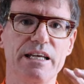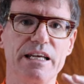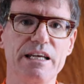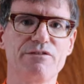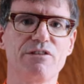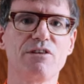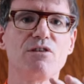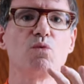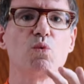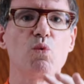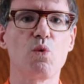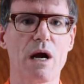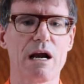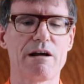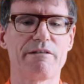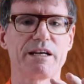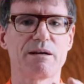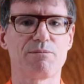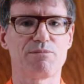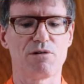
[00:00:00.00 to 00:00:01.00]
even
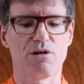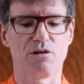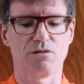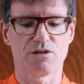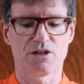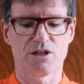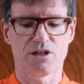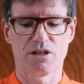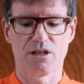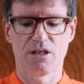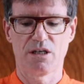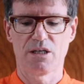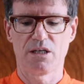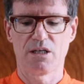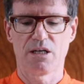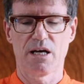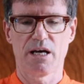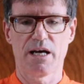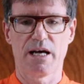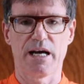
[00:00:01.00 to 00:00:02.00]
wearing approach.
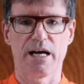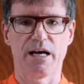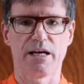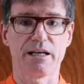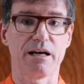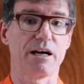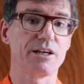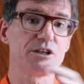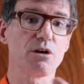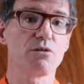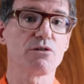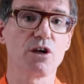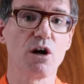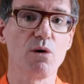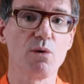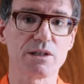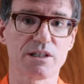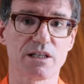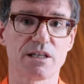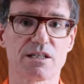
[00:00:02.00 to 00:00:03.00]
Now, I don't
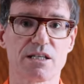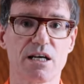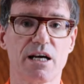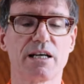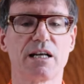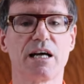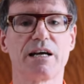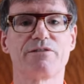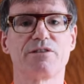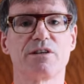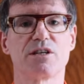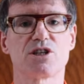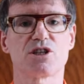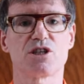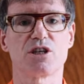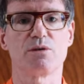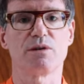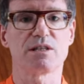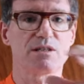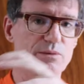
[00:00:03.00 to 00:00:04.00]
know what the design life of this
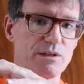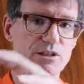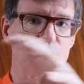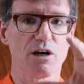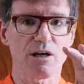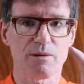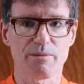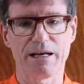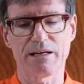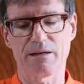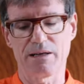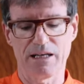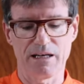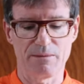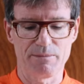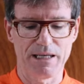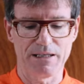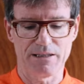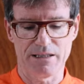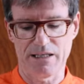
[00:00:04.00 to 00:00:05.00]
shoe is, and we'll talk about it a
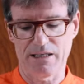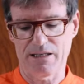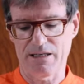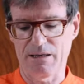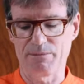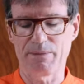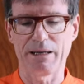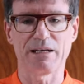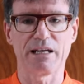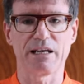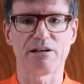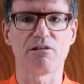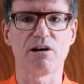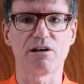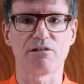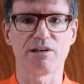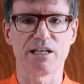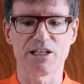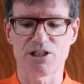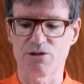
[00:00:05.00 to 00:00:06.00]
little about that about later
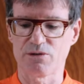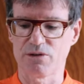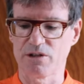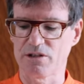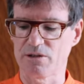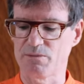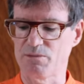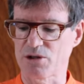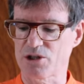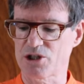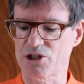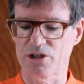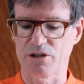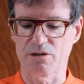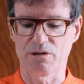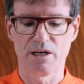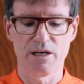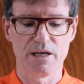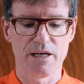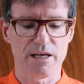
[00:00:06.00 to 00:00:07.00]
on in relation to another Brooks
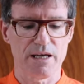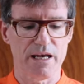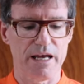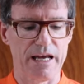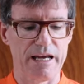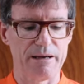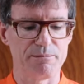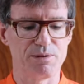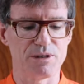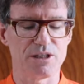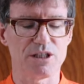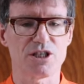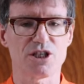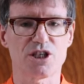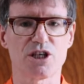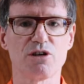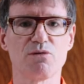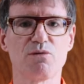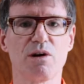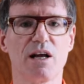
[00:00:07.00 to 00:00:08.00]
shoe. But it's
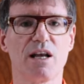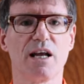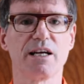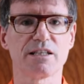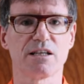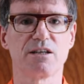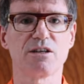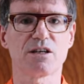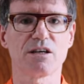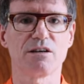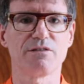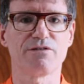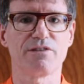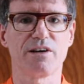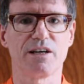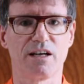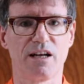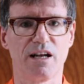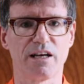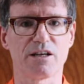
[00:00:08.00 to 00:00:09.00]
a shoe I like the look
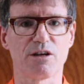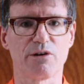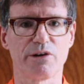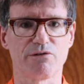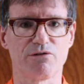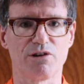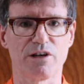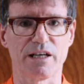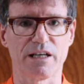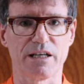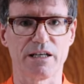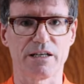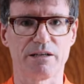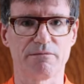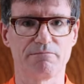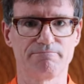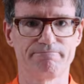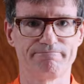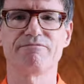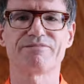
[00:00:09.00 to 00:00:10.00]
of, and I like going running in
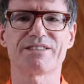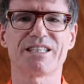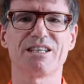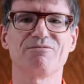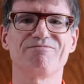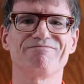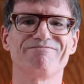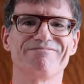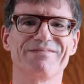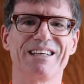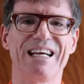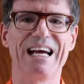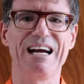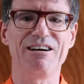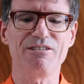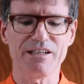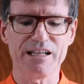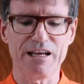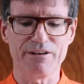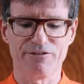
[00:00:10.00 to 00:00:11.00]
it. So
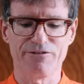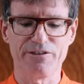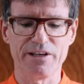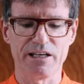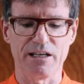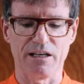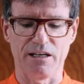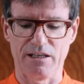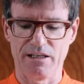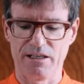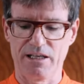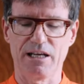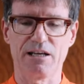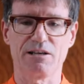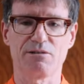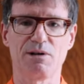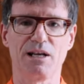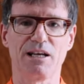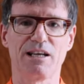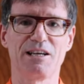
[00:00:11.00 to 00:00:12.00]
how do they feel?
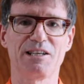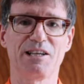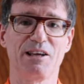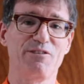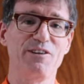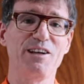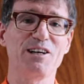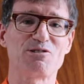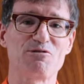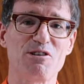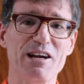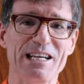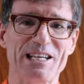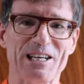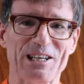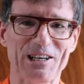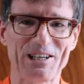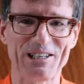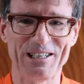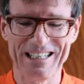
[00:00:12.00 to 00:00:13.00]
Well, they feel
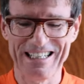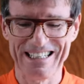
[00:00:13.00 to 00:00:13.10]
great.